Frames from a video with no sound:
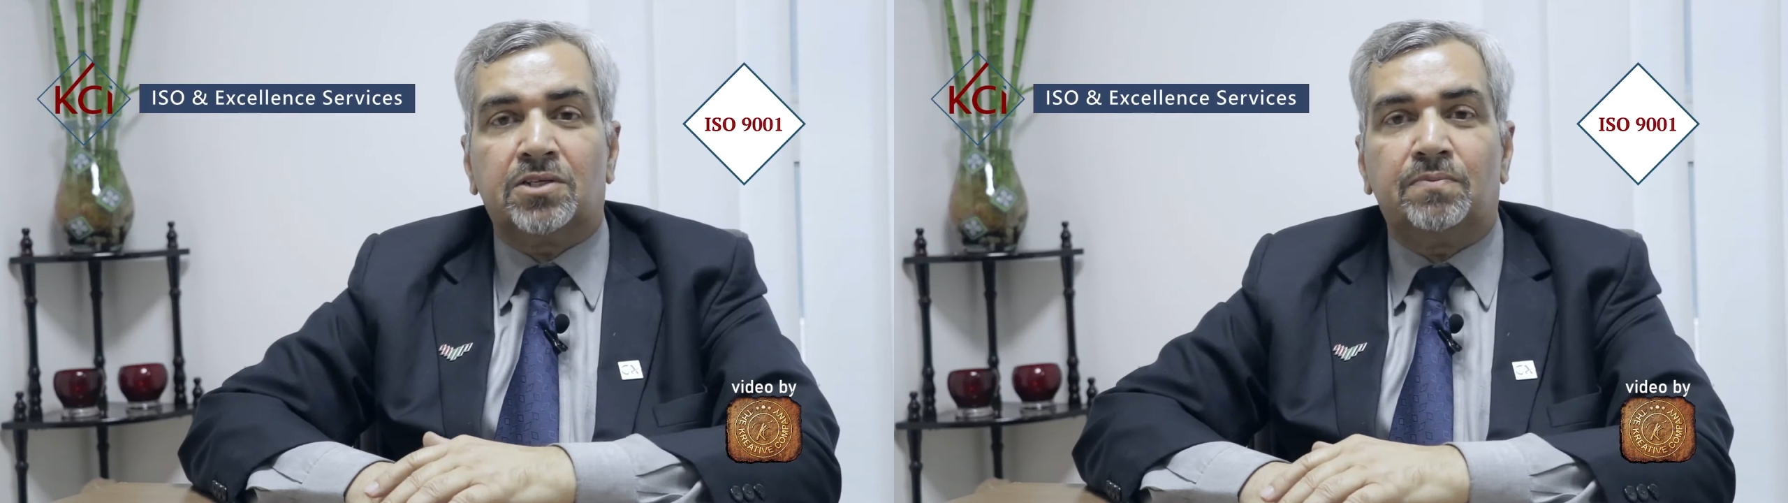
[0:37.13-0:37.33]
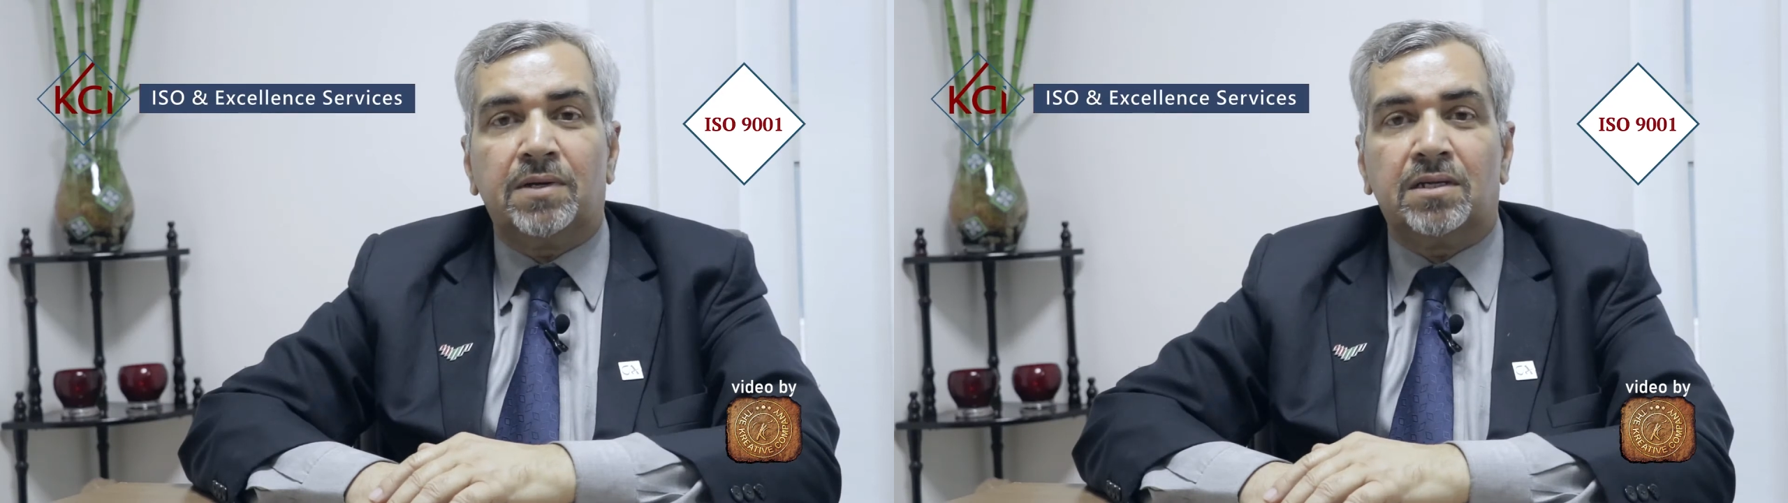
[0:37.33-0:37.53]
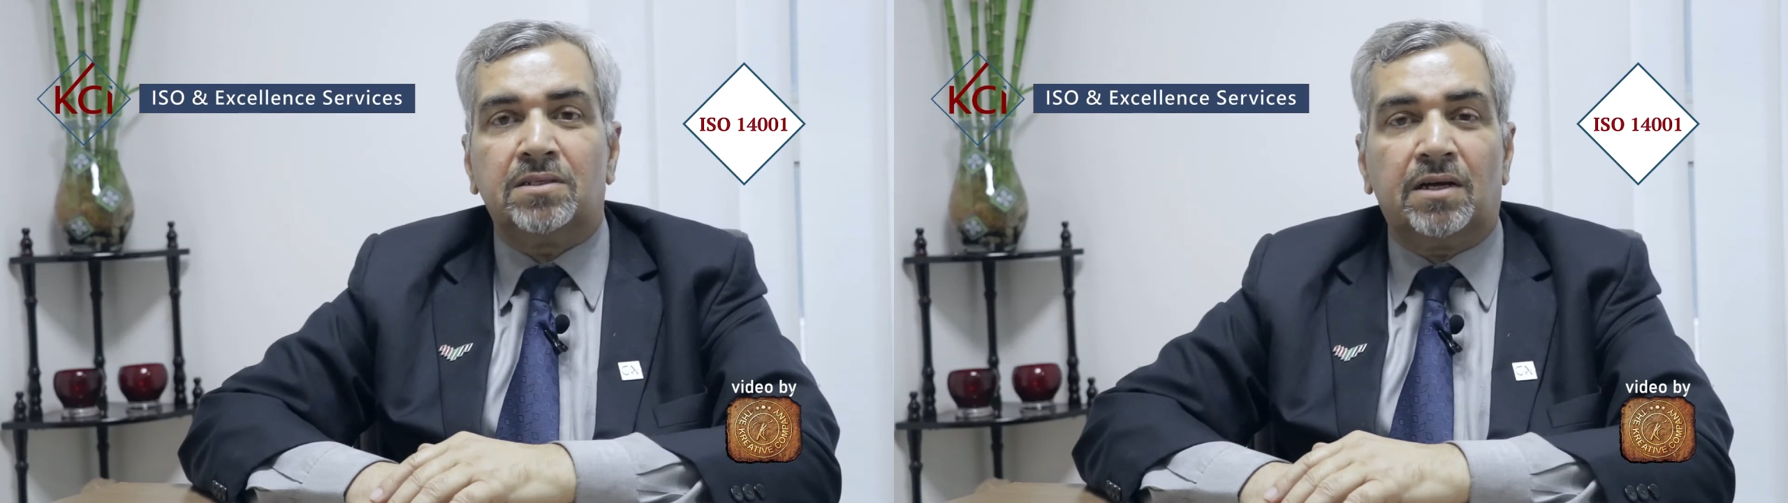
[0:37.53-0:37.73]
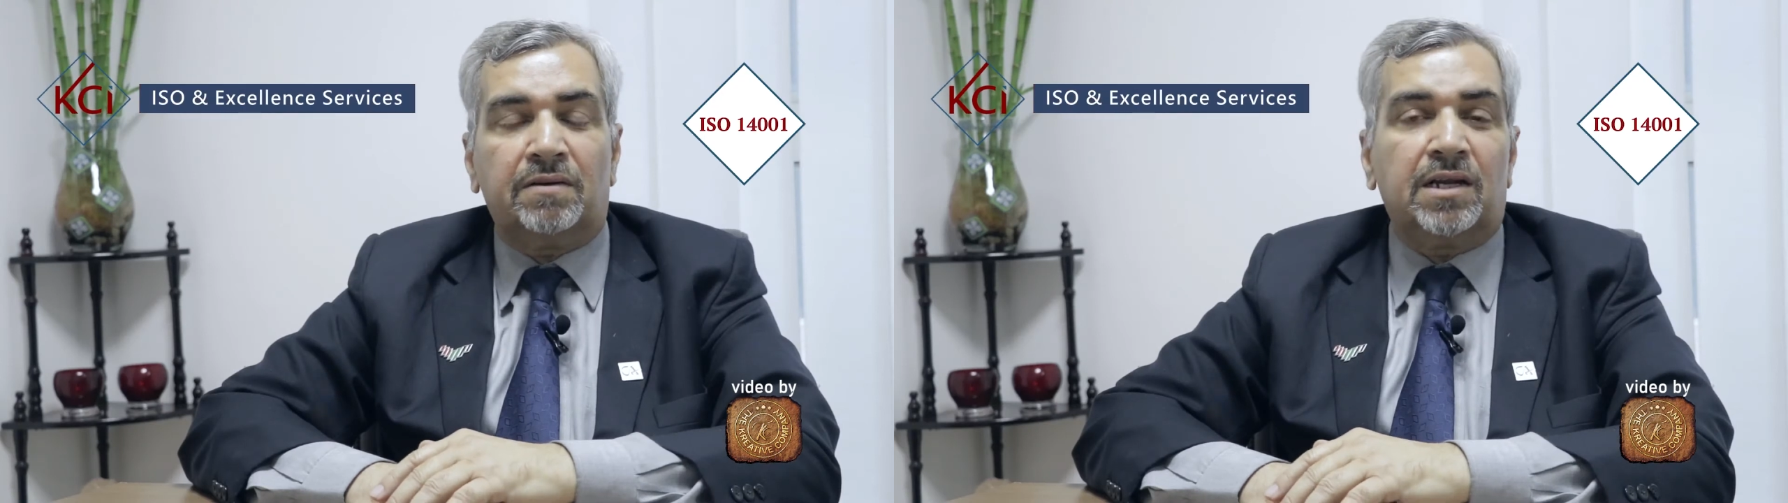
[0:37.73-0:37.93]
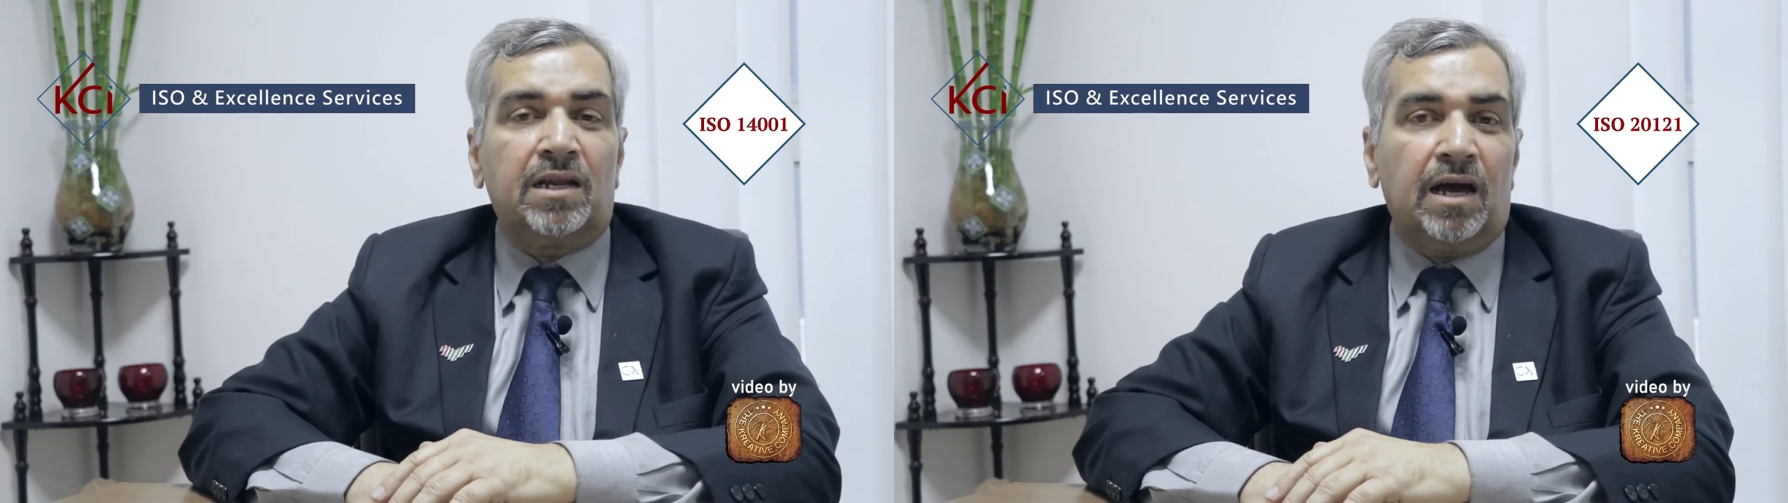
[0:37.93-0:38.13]
experienced
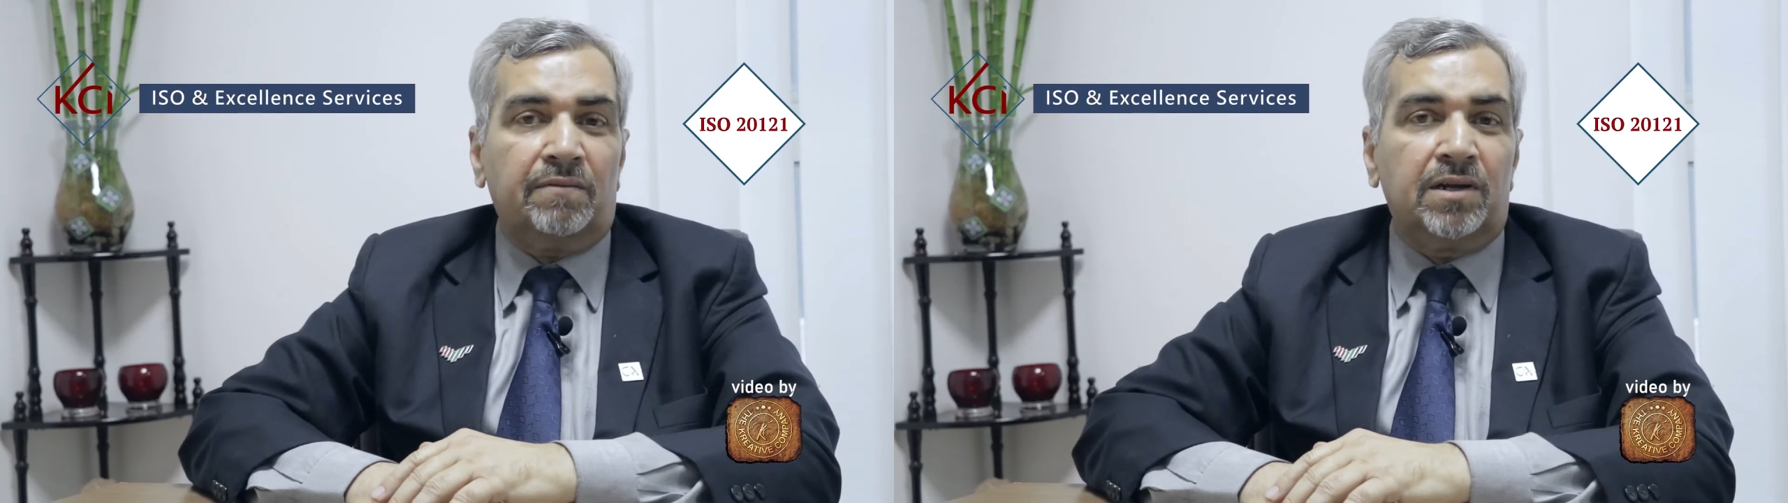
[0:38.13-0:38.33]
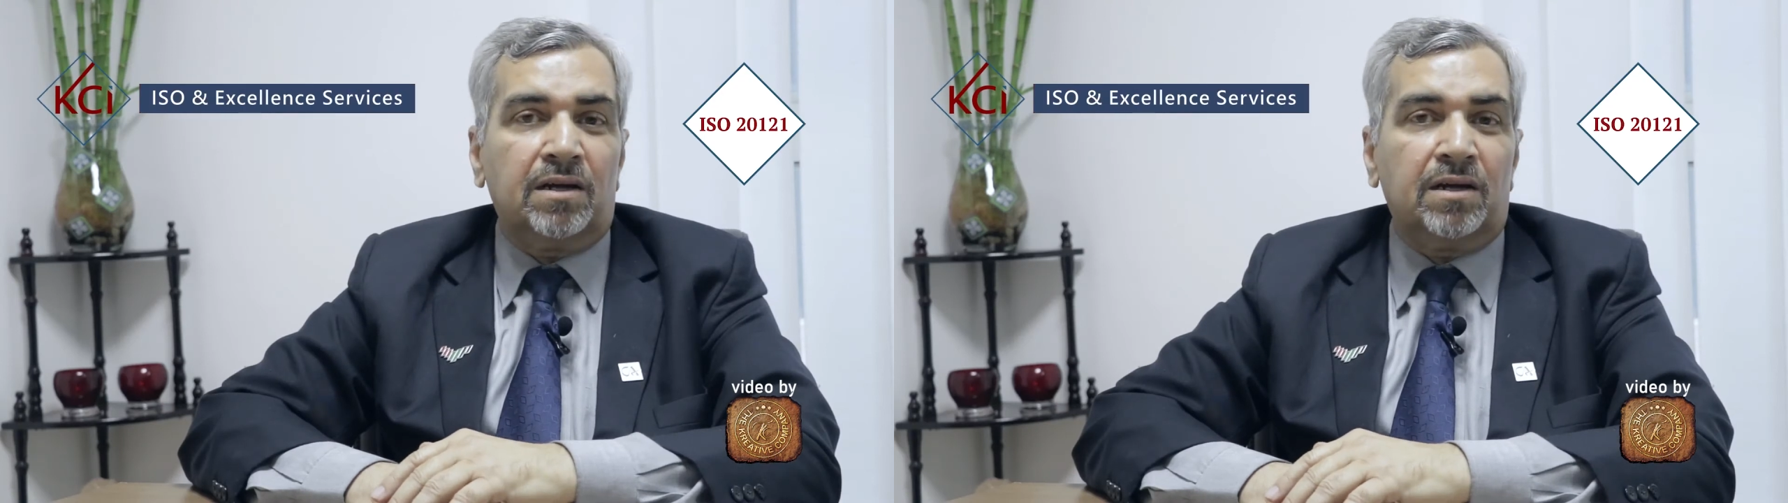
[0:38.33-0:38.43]
and have